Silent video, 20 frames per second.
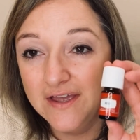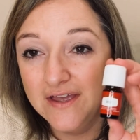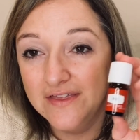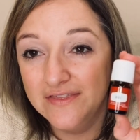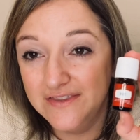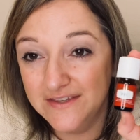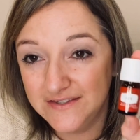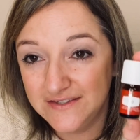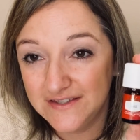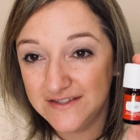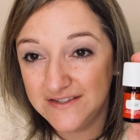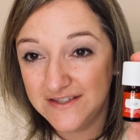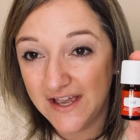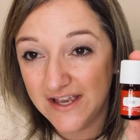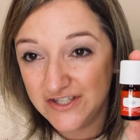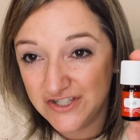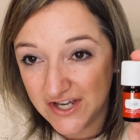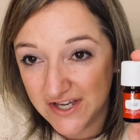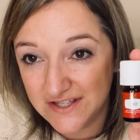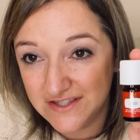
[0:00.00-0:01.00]
This is
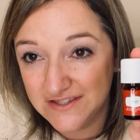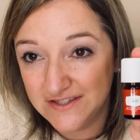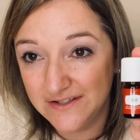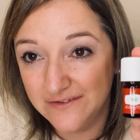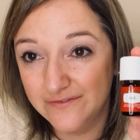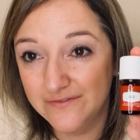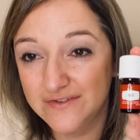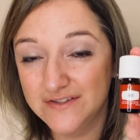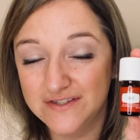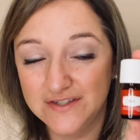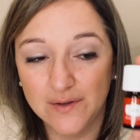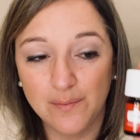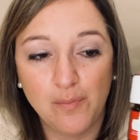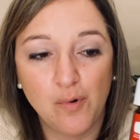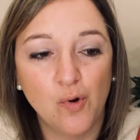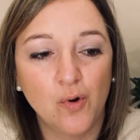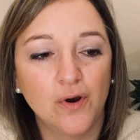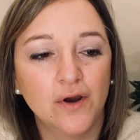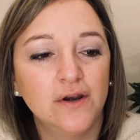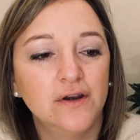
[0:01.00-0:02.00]
digestive
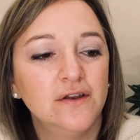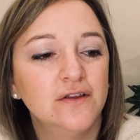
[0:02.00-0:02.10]
support.